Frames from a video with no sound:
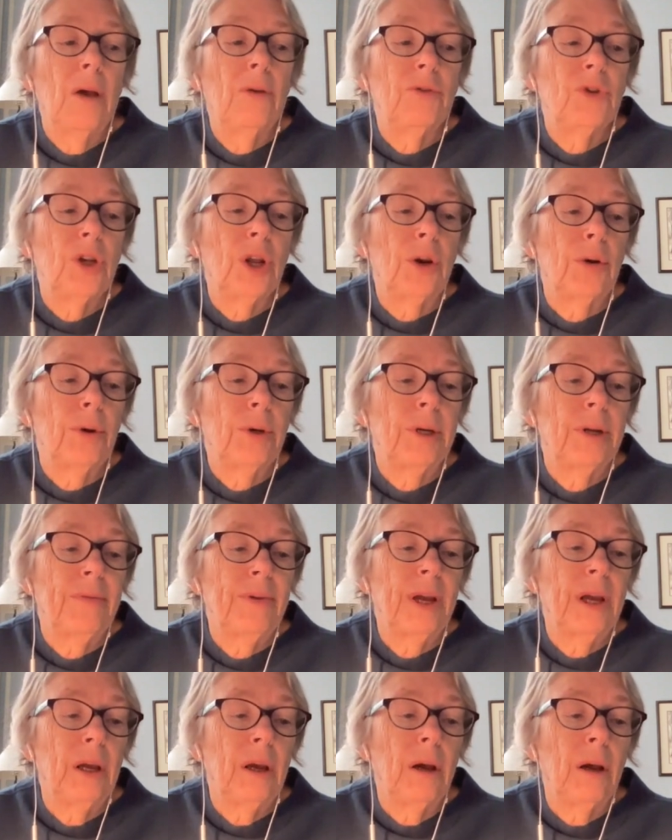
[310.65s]
generative
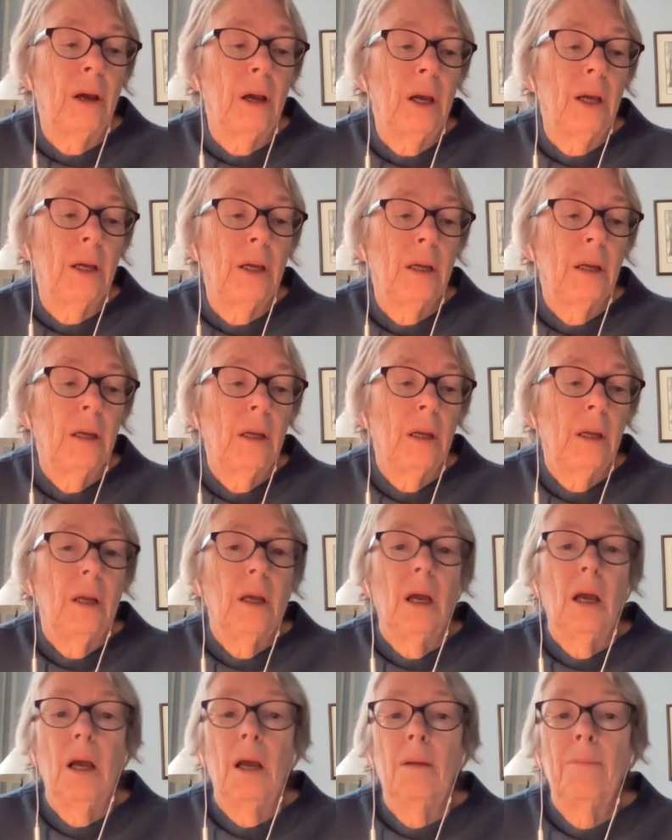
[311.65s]
AI,
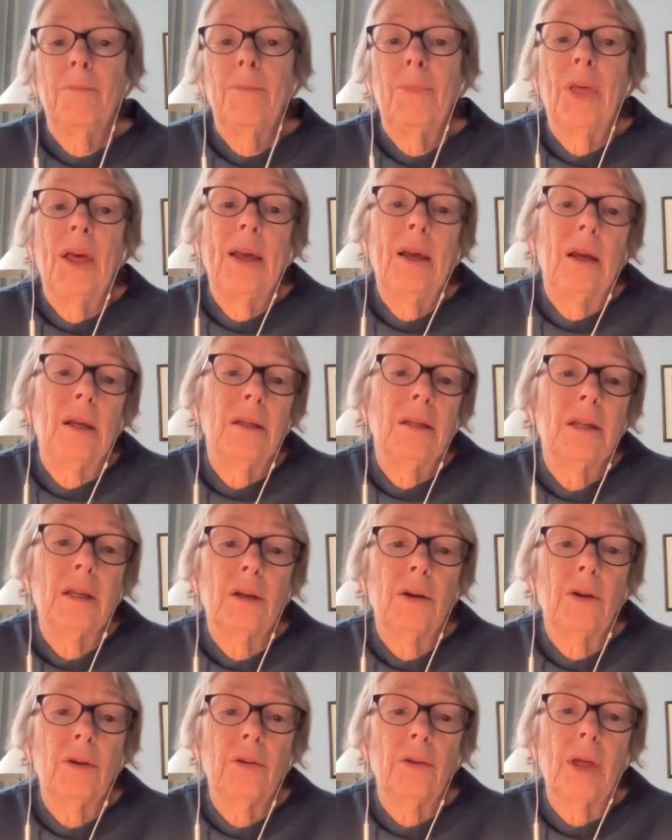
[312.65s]
they
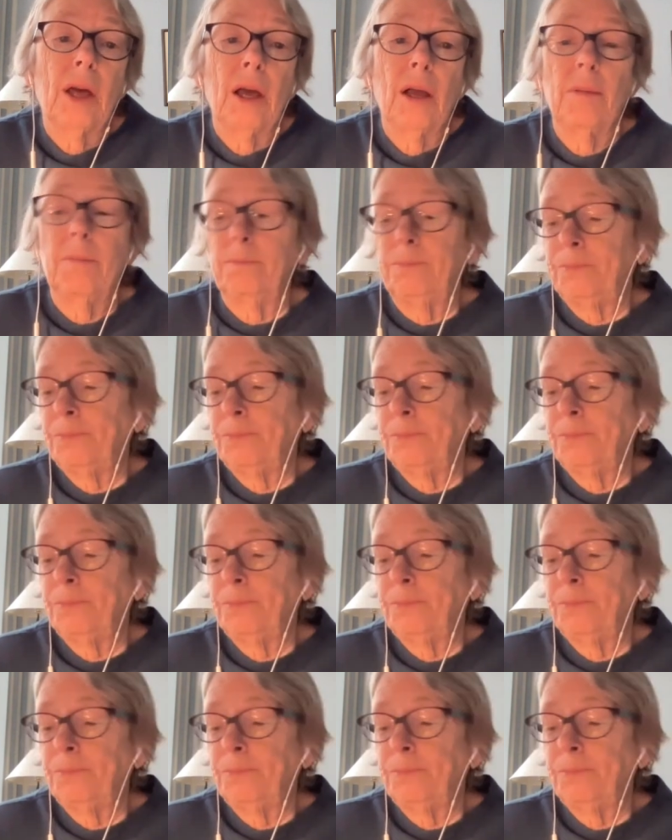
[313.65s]
consider that